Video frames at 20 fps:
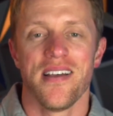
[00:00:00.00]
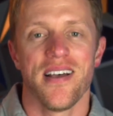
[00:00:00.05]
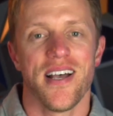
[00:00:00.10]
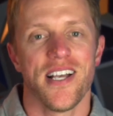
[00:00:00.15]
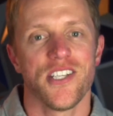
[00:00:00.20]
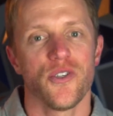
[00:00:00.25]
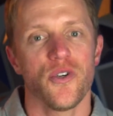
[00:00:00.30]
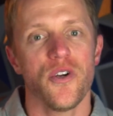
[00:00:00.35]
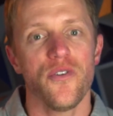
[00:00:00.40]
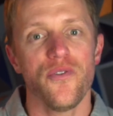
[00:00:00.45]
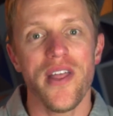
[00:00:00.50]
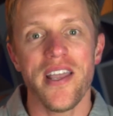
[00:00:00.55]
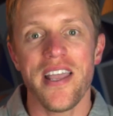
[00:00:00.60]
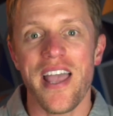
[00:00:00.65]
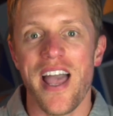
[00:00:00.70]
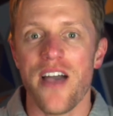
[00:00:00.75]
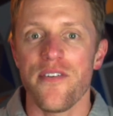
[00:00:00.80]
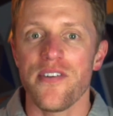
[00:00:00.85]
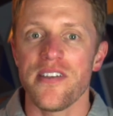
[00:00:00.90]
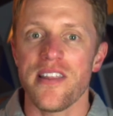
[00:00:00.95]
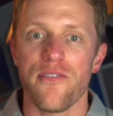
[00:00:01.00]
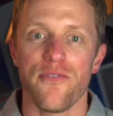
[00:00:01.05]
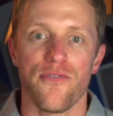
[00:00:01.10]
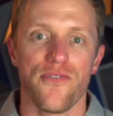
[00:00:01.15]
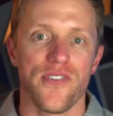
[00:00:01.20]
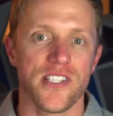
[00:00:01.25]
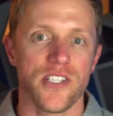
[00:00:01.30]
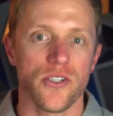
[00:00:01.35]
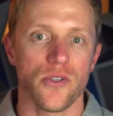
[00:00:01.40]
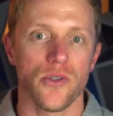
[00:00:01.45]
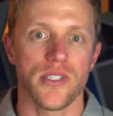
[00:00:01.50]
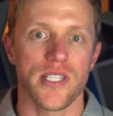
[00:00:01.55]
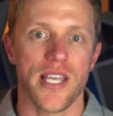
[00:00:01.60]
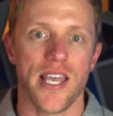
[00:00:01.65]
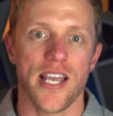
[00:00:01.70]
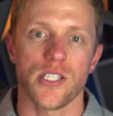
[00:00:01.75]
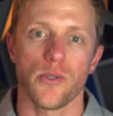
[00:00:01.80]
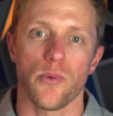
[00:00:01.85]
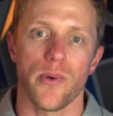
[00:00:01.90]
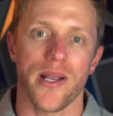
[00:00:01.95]
I sort of like having that physical
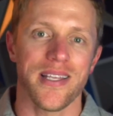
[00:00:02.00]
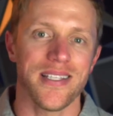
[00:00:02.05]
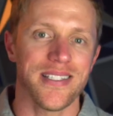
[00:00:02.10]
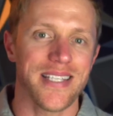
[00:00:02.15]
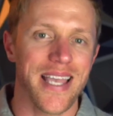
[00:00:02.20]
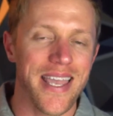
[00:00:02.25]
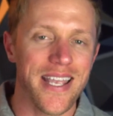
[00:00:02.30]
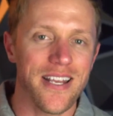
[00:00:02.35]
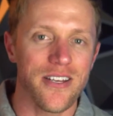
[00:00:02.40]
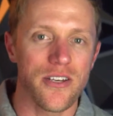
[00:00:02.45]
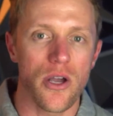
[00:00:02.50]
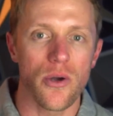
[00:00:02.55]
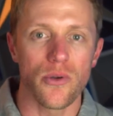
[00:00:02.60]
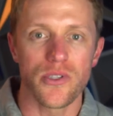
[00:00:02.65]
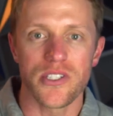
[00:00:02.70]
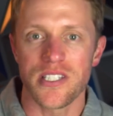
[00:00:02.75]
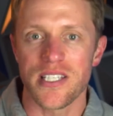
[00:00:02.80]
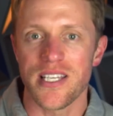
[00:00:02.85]
text where I can take notes